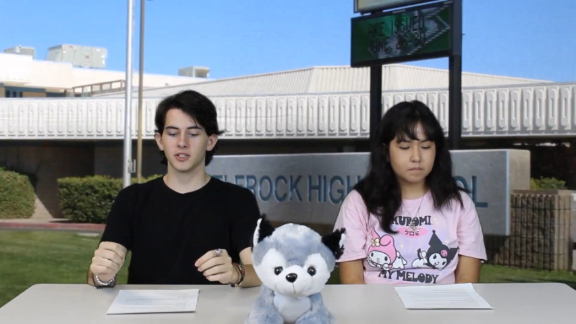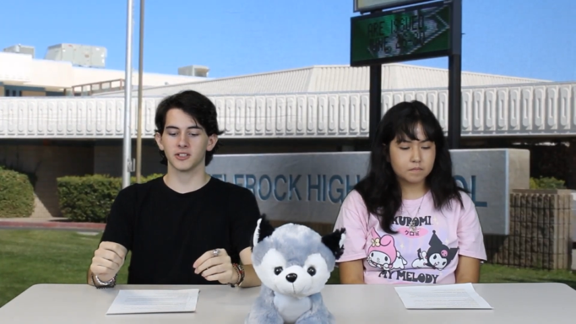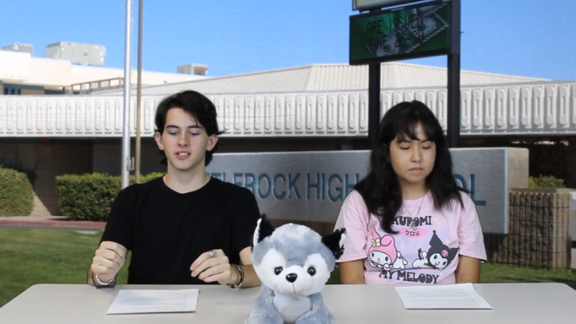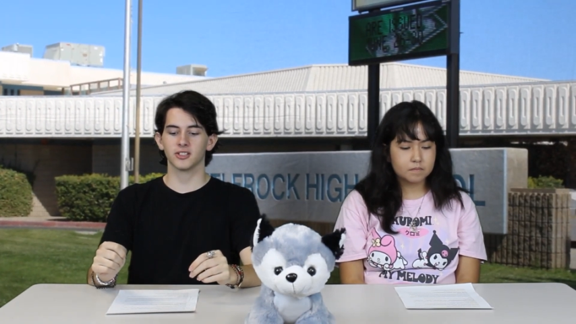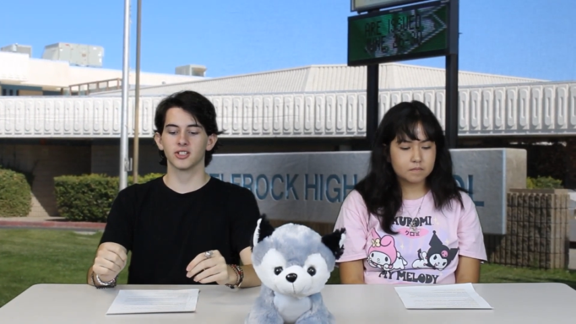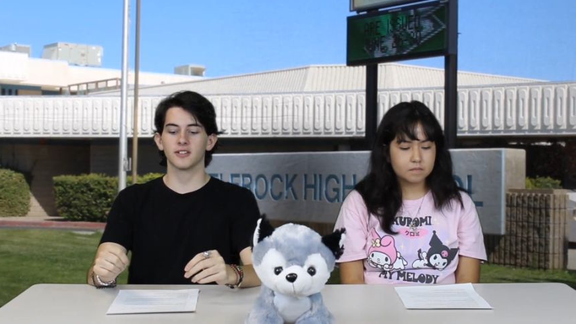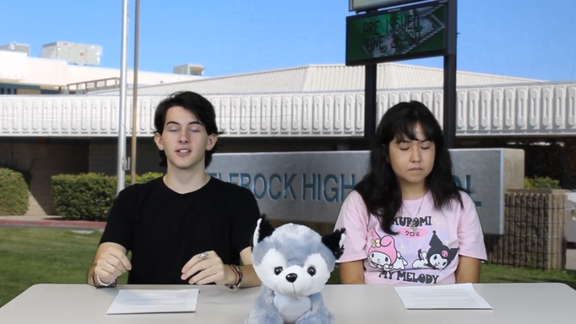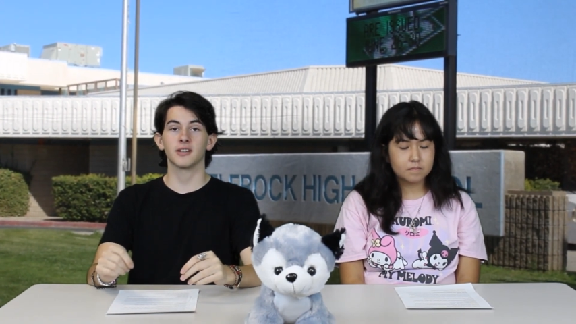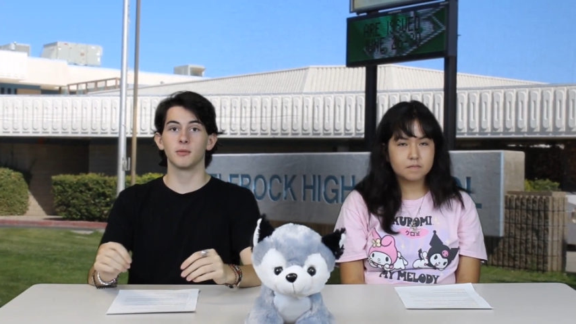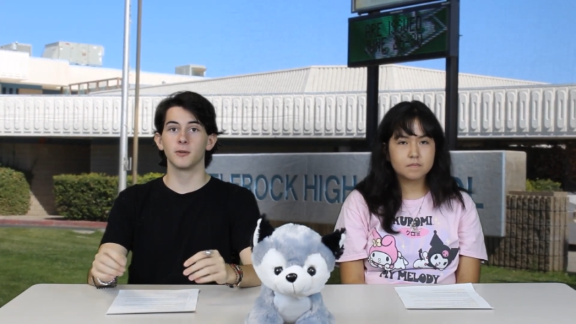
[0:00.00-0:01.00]
Speaker 1: we are still
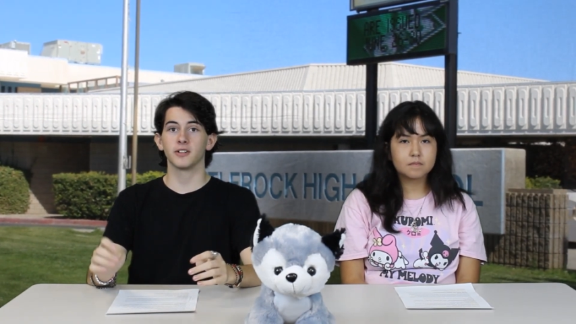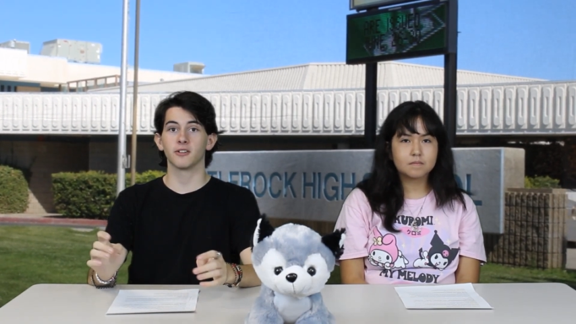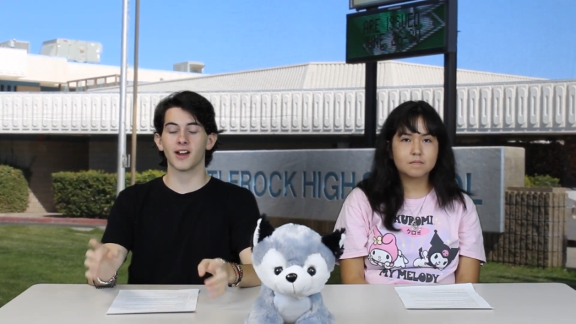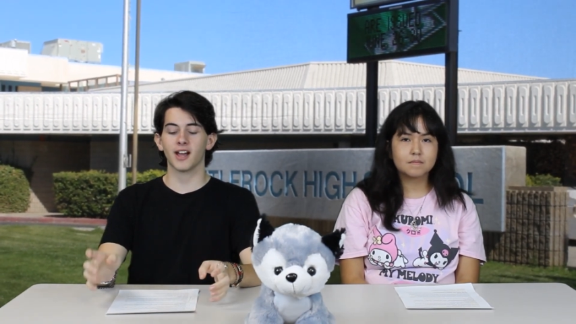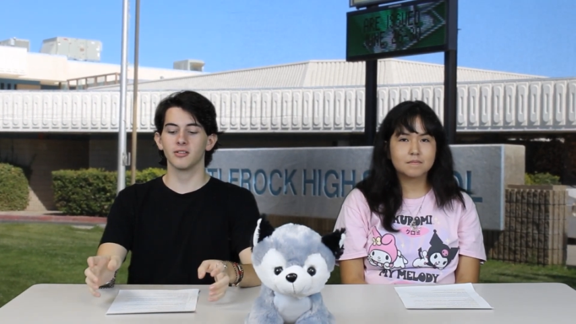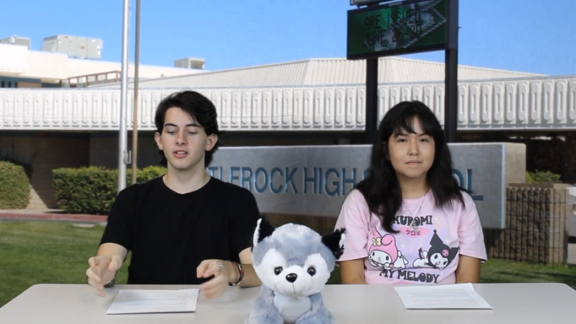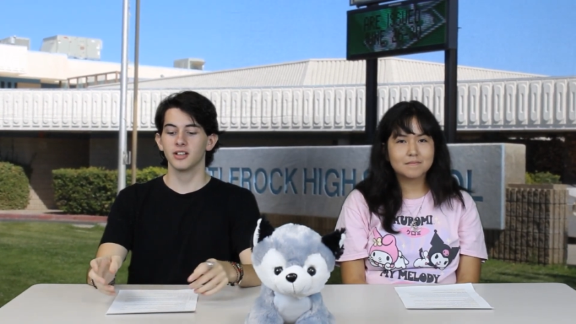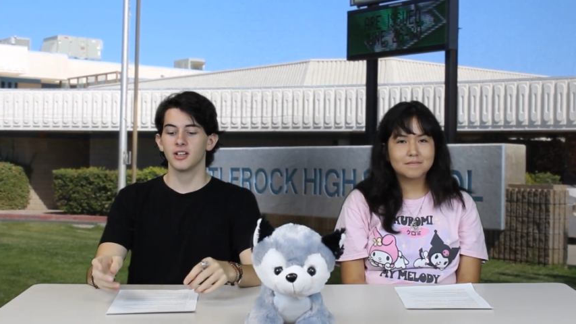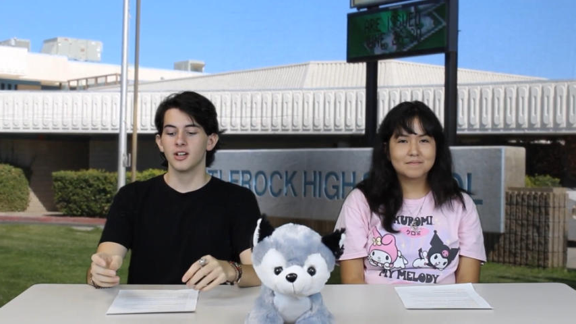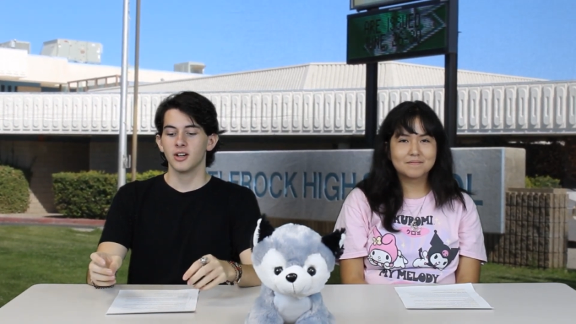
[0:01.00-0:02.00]
shifting and moving around.
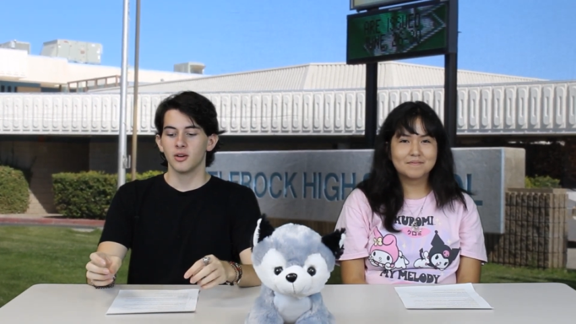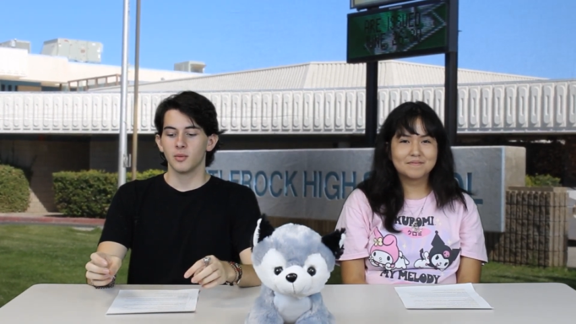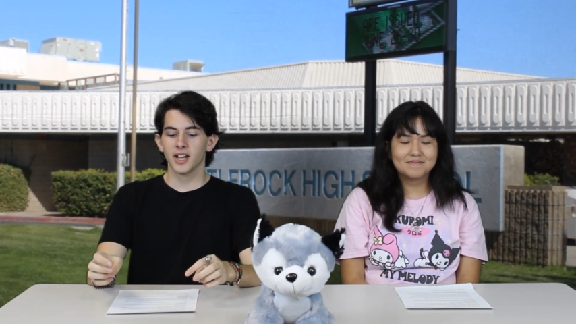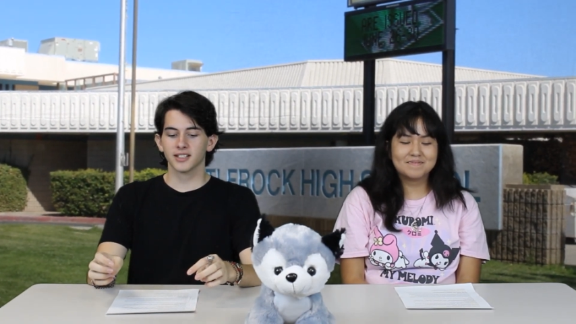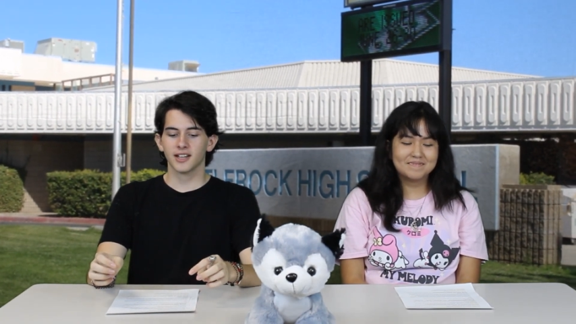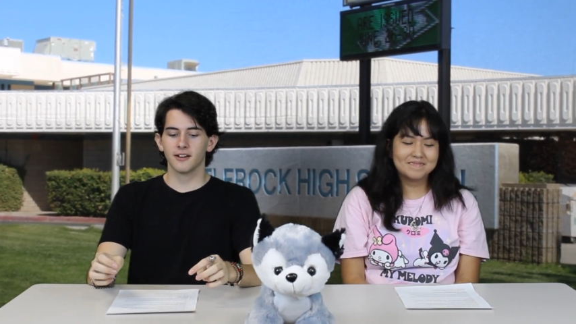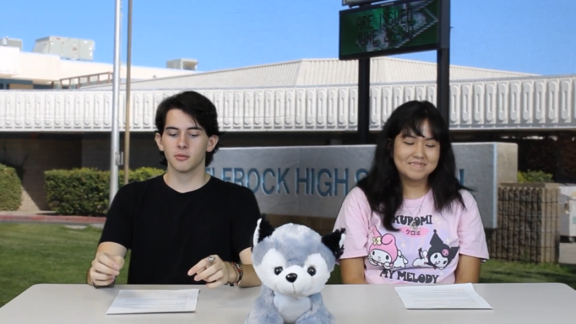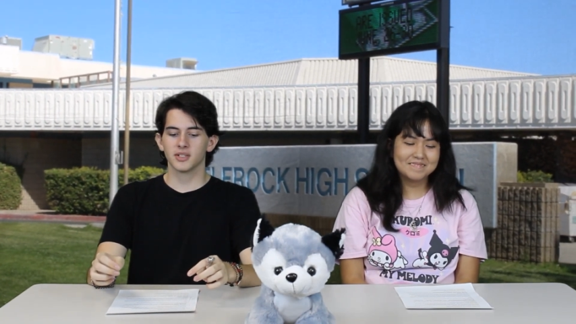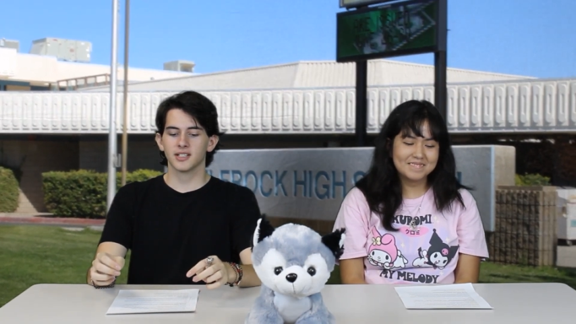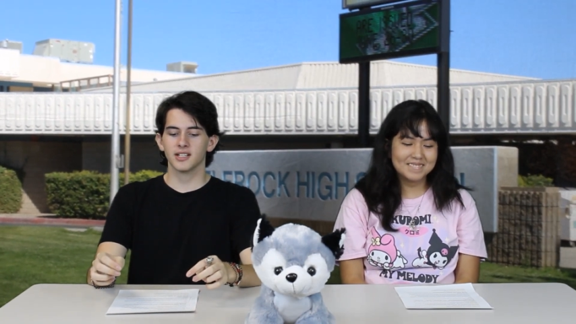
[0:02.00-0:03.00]
We ask that
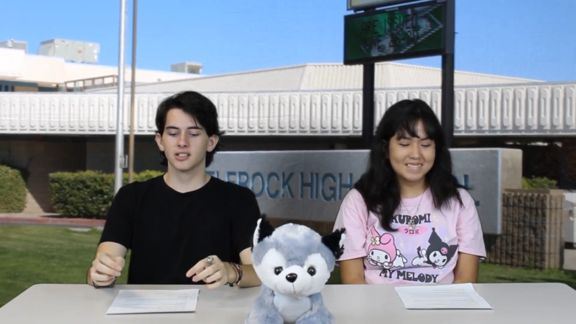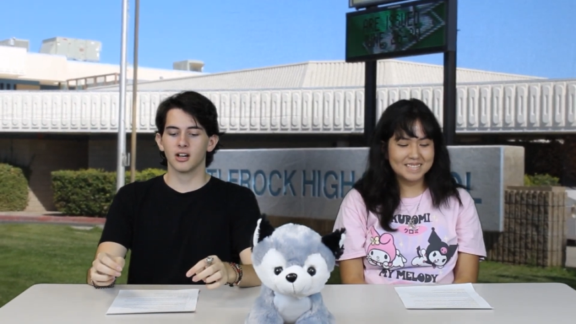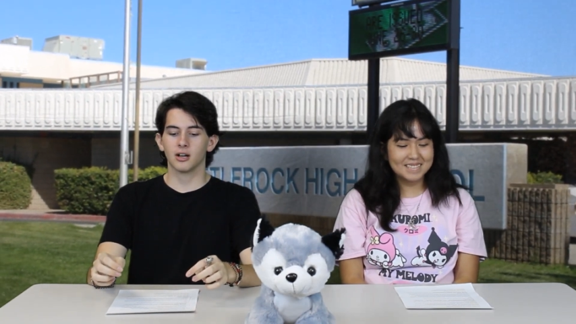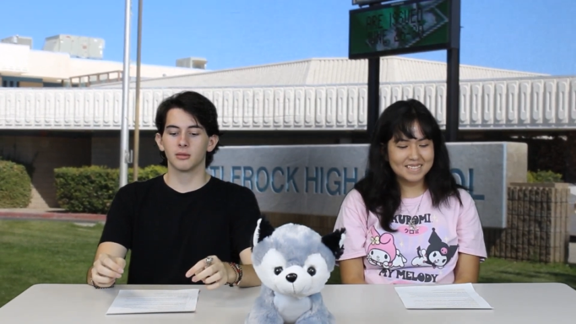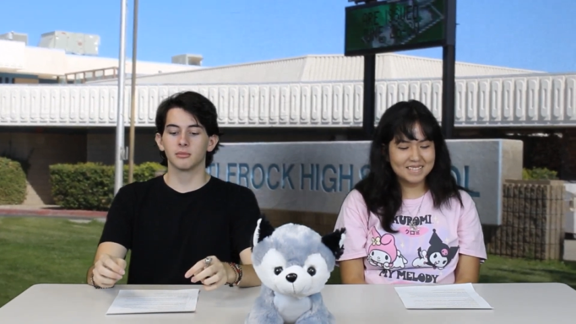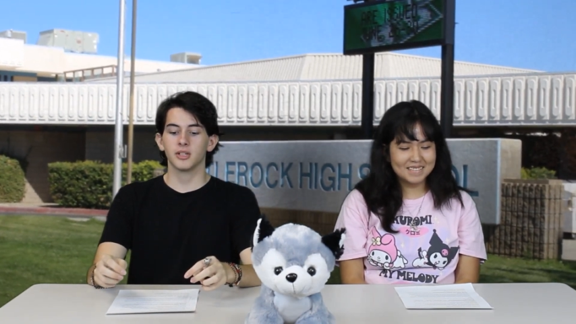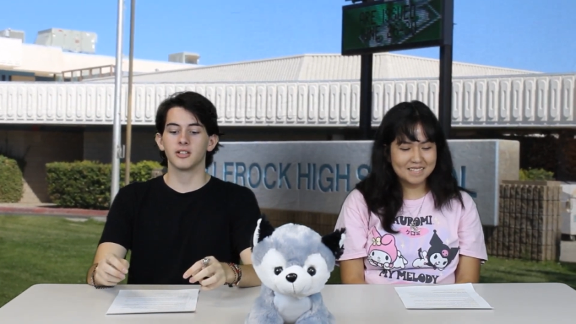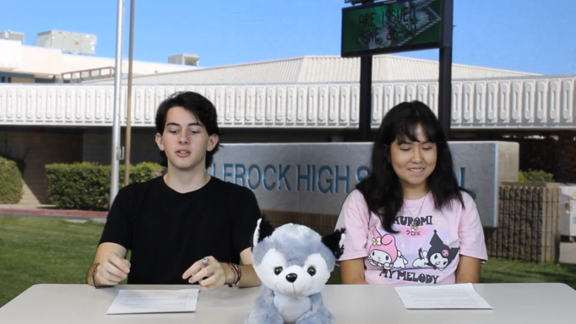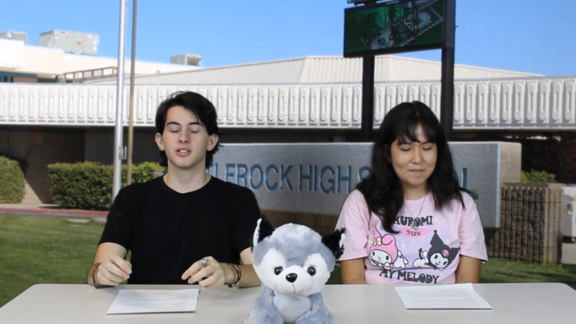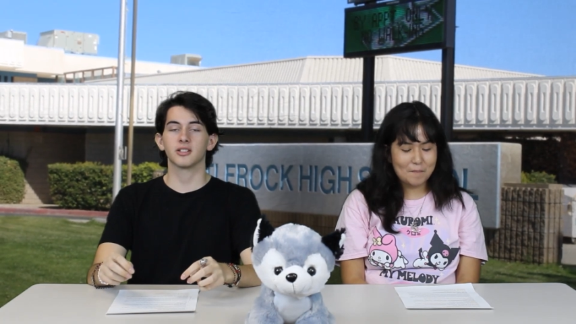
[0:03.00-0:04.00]
everyone stays calm and
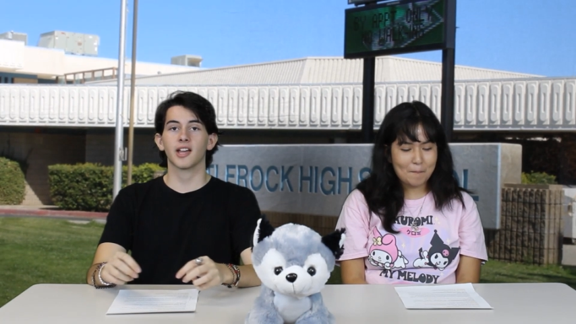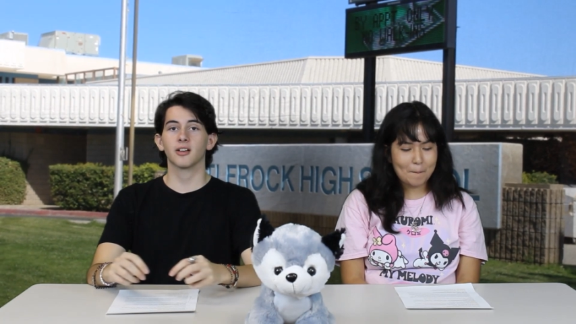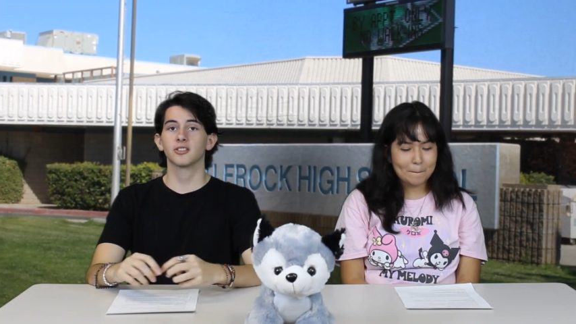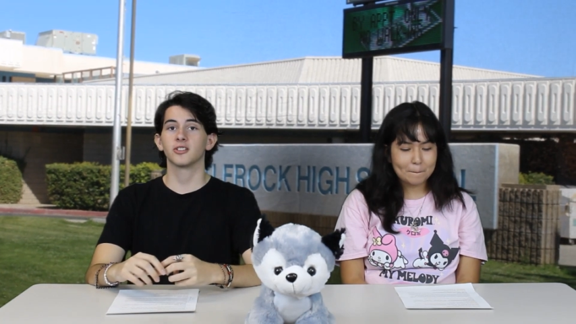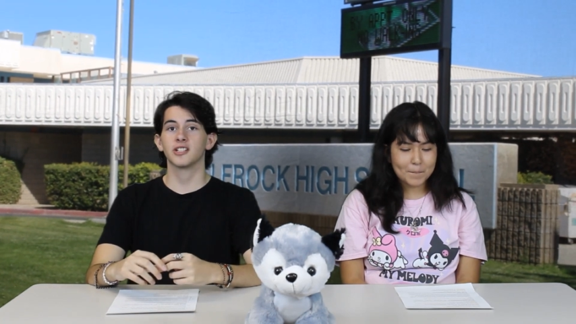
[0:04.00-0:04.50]
use the counselor's